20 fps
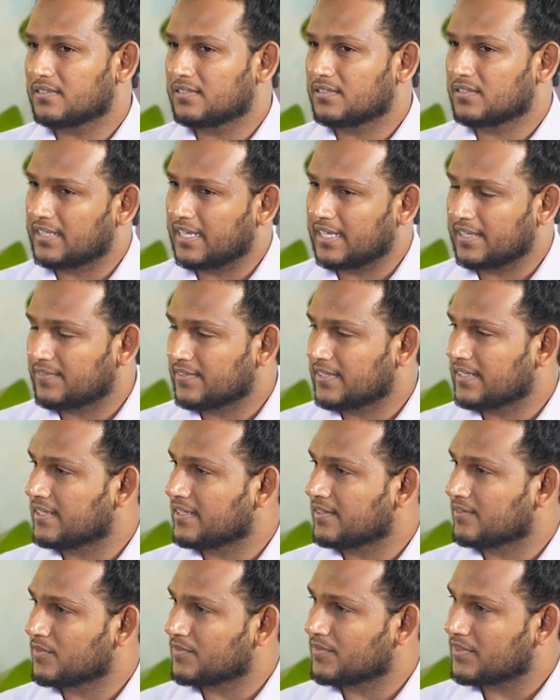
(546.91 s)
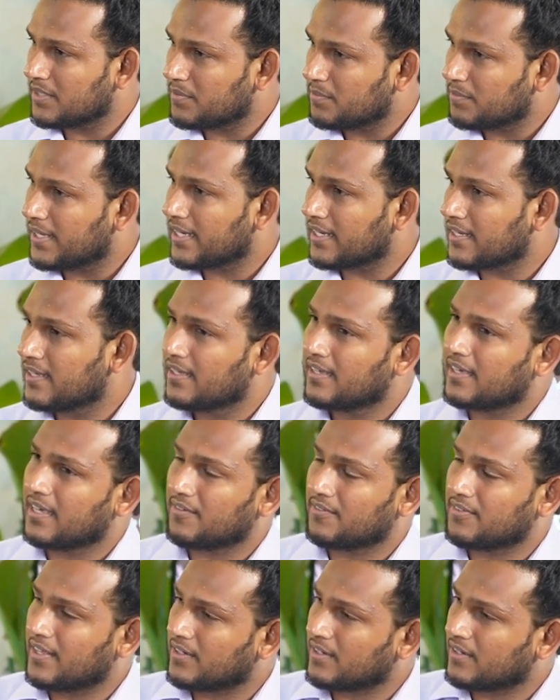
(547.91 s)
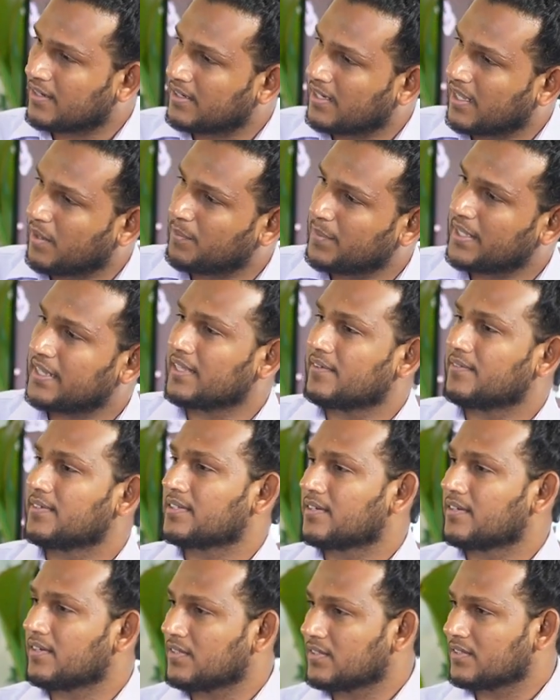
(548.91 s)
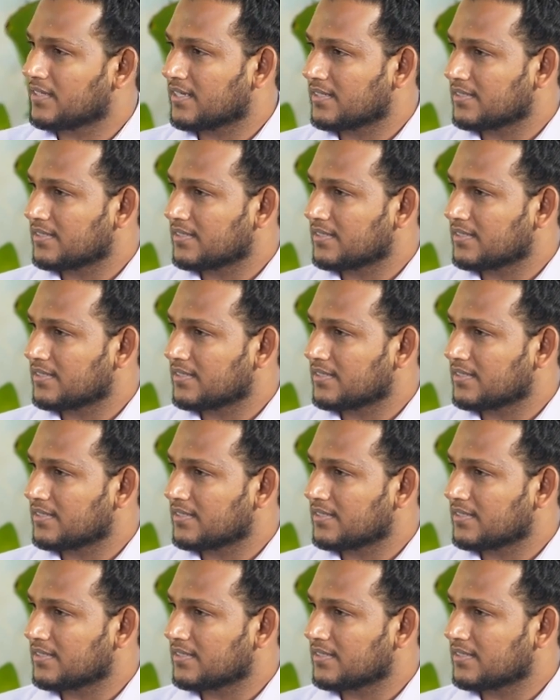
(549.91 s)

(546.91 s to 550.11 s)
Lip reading: They will leave a feedback. If they're not happy, they will call the